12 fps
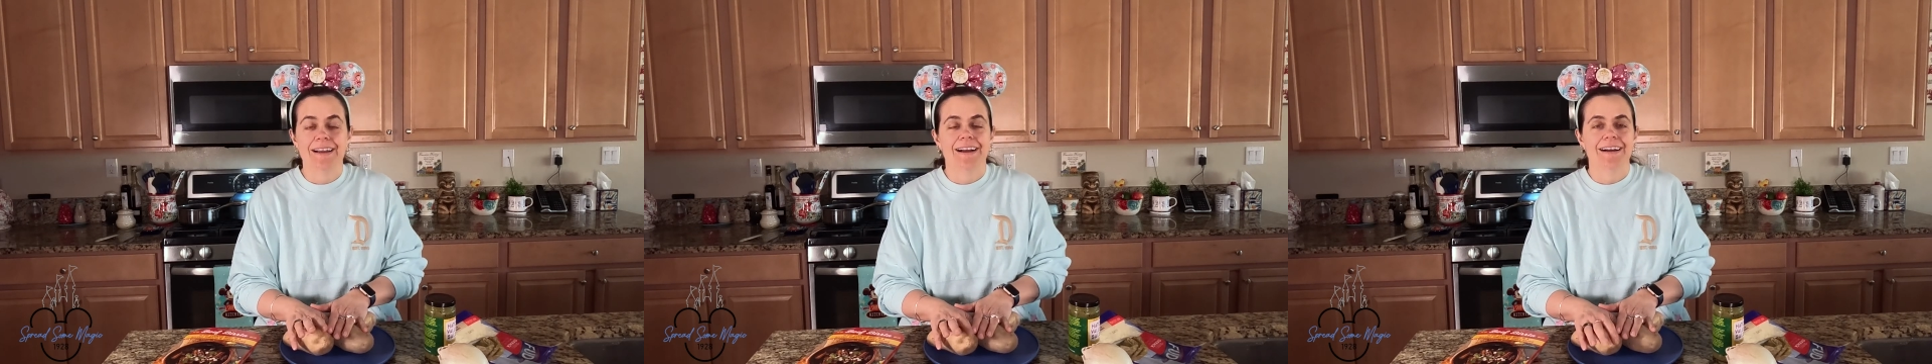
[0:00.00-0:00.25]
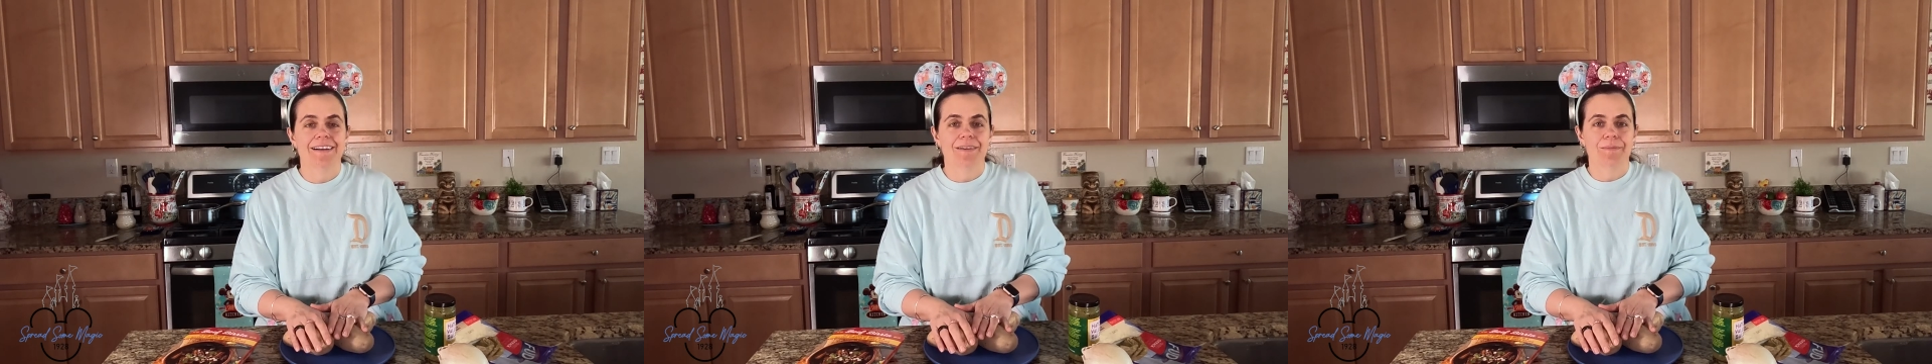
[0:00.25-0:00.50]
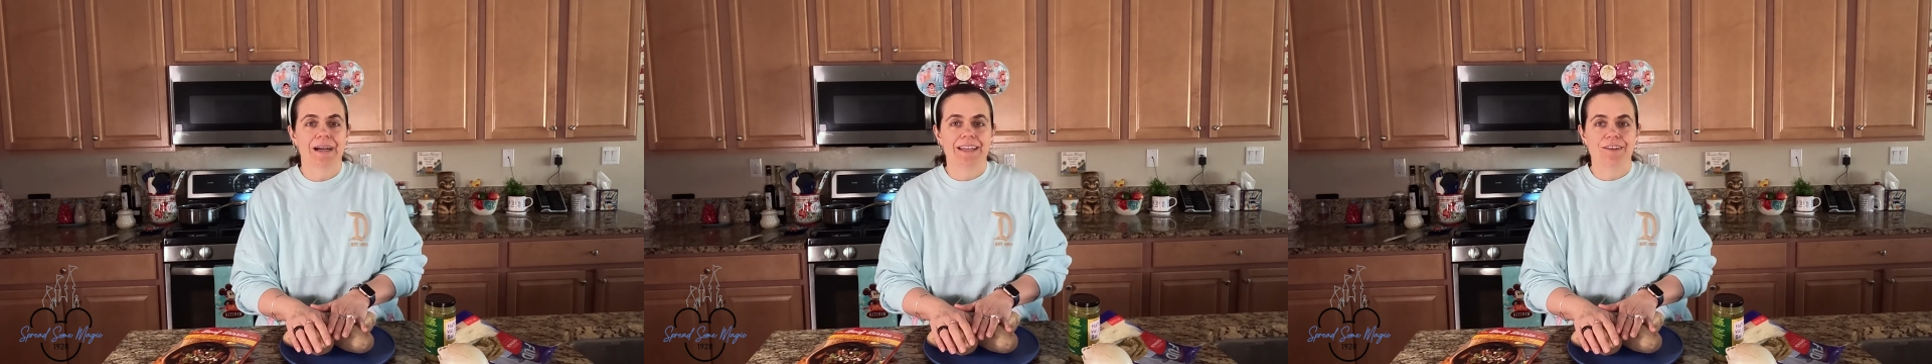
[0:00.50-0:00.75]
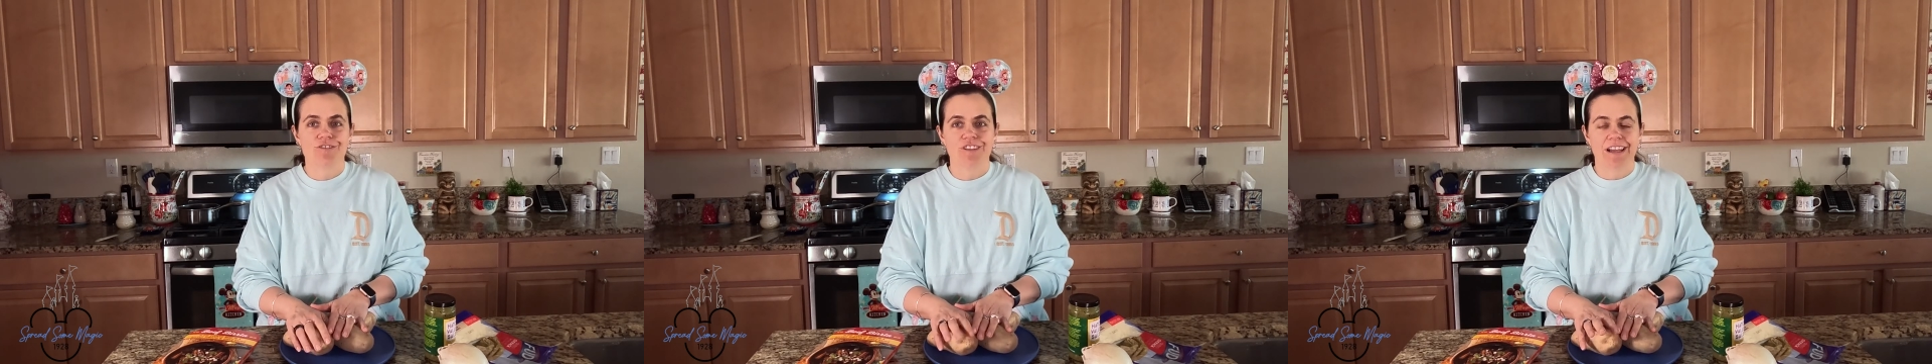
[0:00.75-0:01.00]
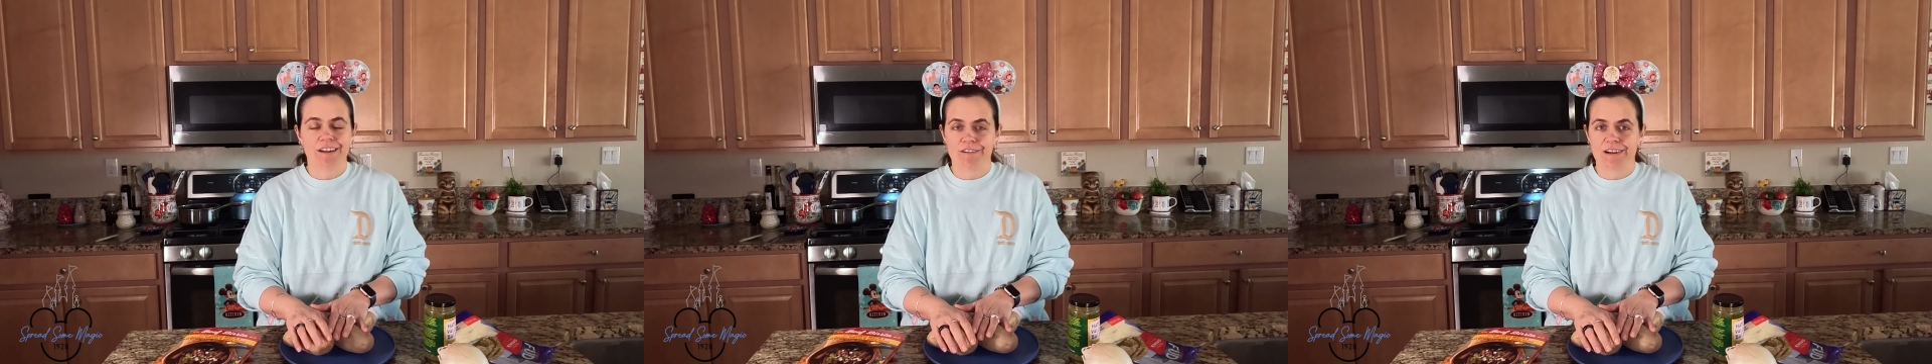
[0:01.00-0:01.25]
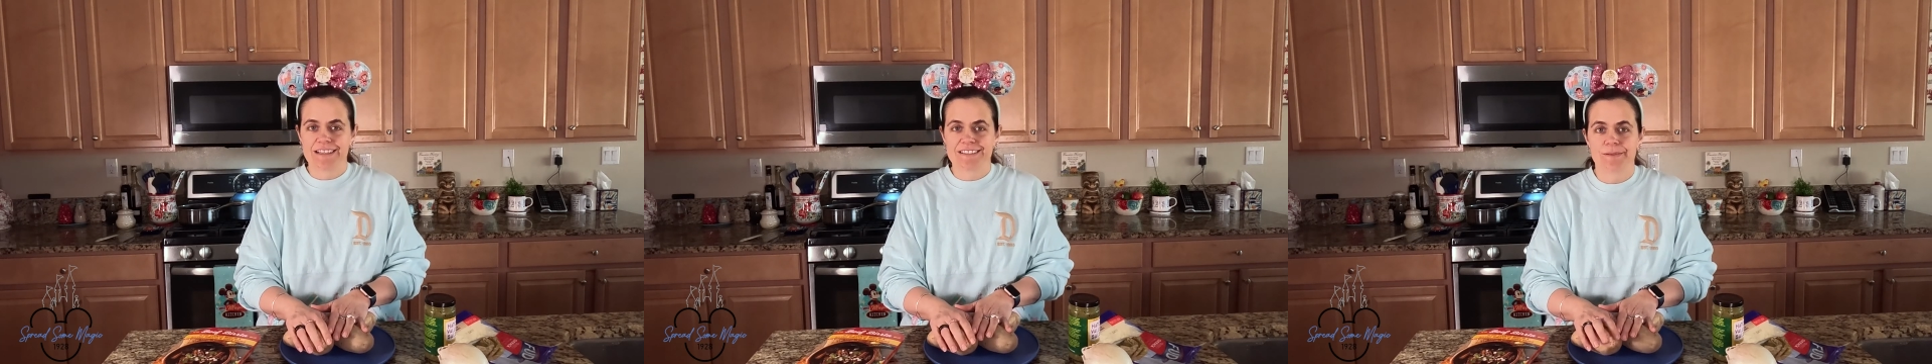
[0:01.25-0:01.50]
I usually
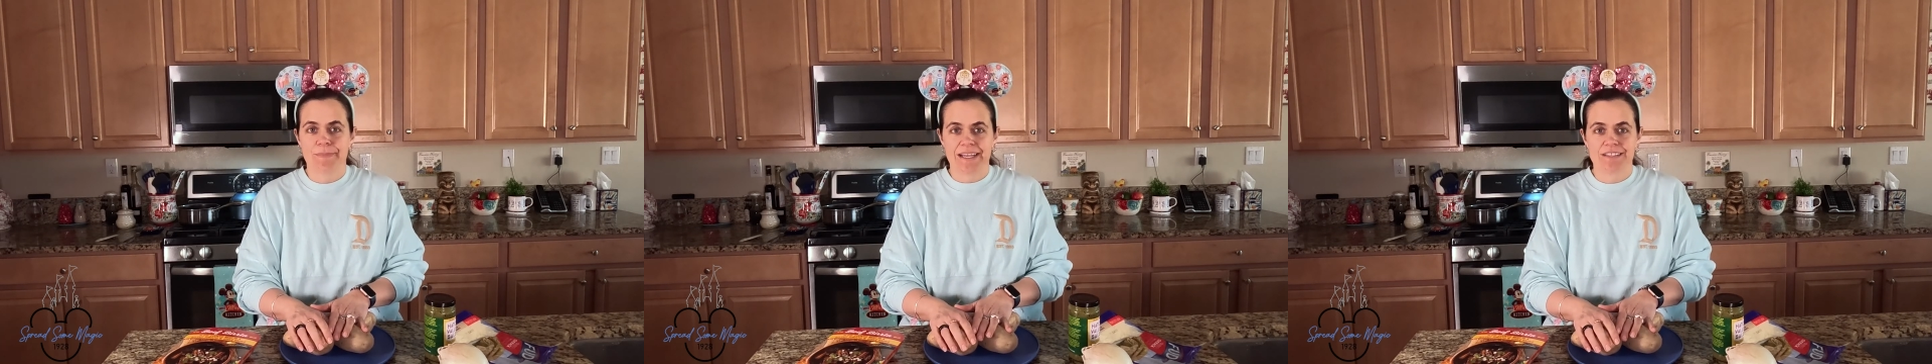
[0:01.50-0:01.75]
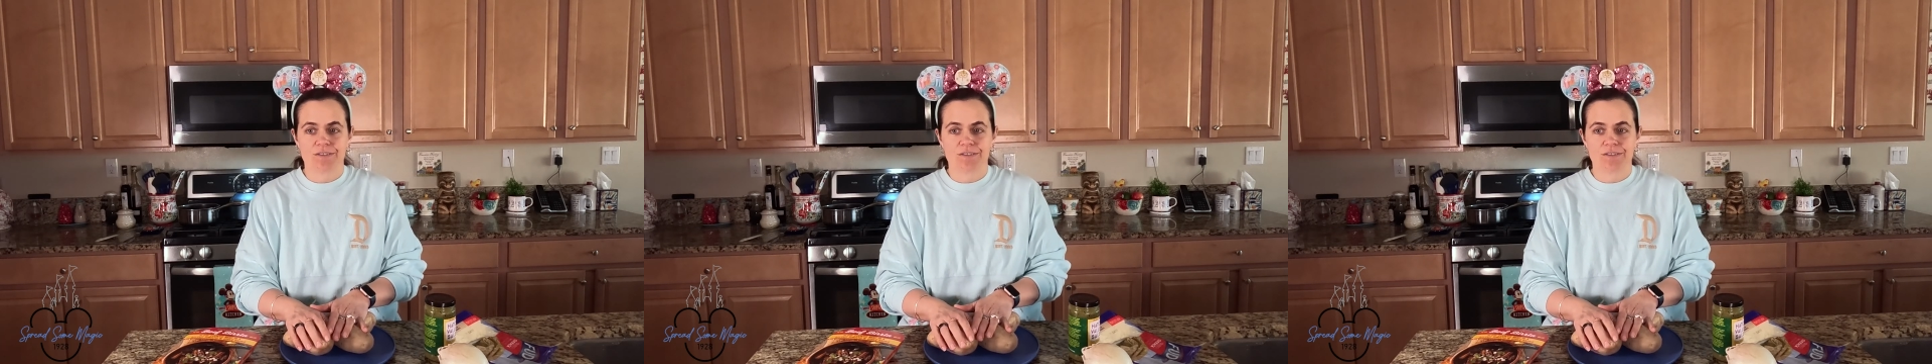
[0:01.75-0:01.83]
underestimate.